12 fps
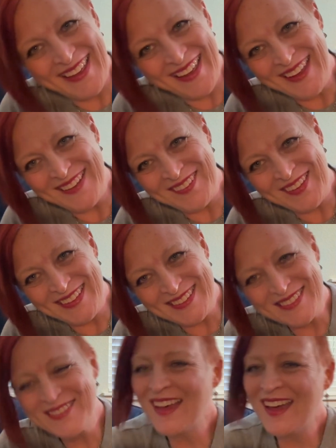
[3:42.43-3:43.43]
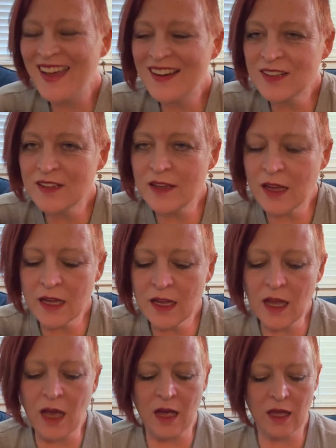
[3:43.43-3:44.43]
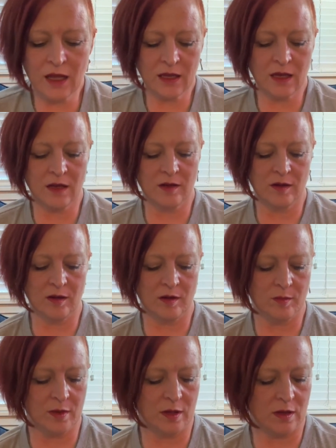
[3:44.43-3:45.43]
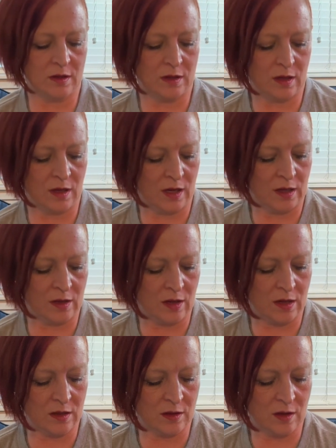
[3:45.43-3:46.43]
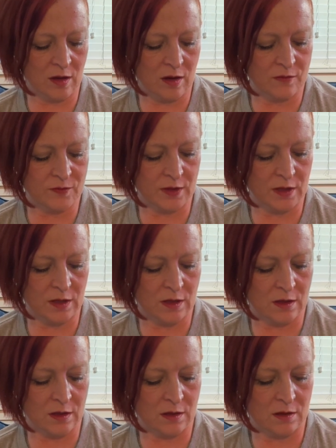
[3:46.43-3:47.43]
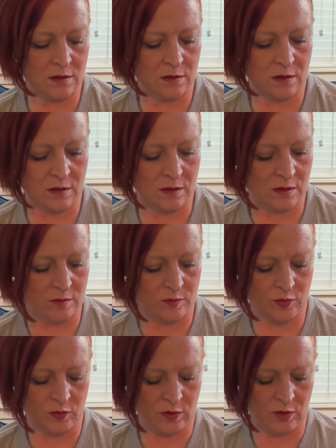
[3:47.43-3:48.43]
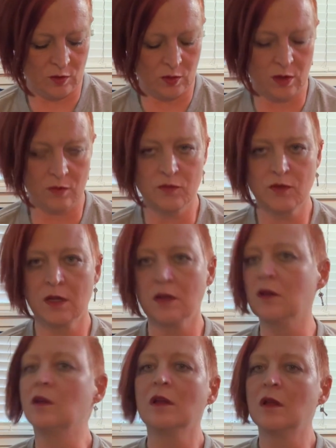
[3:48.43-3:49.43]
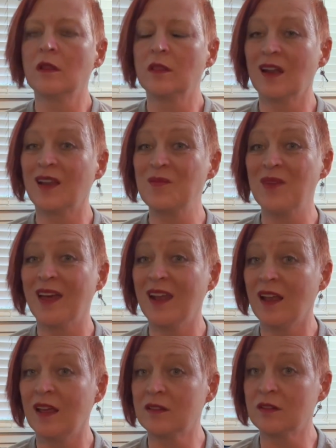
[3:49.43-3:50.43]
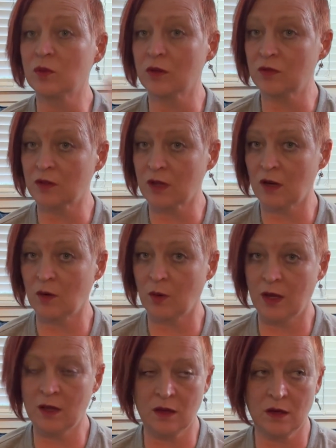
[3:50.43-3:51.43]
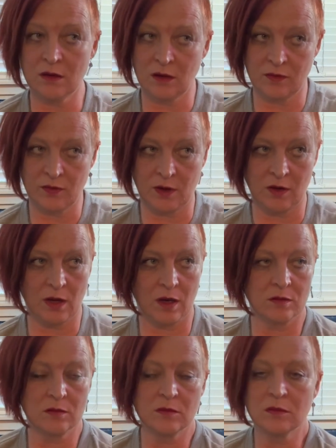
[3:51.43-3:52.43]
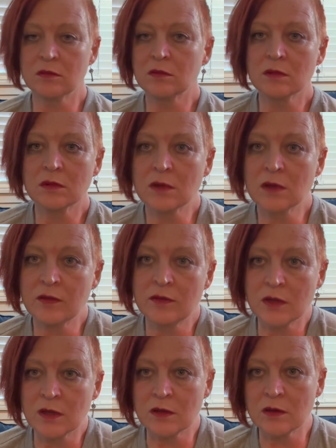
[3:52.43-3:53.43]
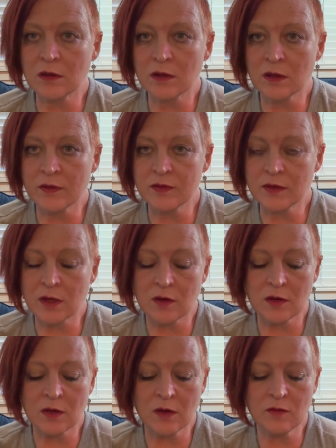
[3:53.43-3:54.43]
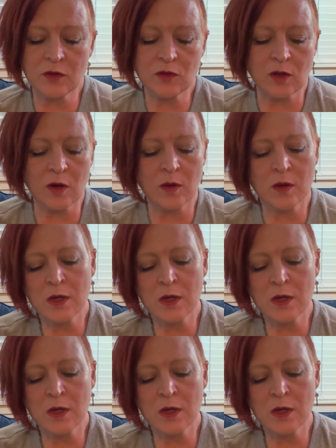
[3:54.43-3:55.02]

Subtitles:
Anyways, I had a good day. I got coffee and a burrito with a friend that I met at the Switchfoot Getaway that I found out lived here in Denver. So